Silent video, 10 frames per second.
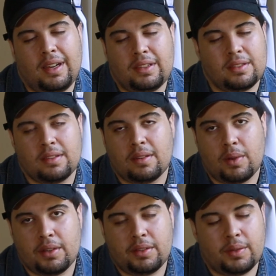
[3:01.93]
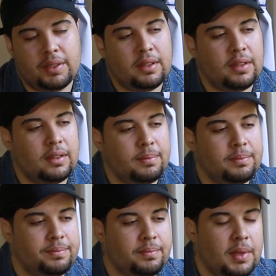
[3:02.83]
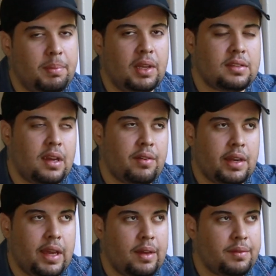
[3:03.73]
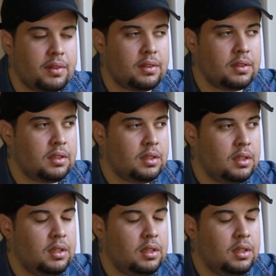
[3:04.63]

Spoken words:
and I just didn't want to do it. Plus, I already have a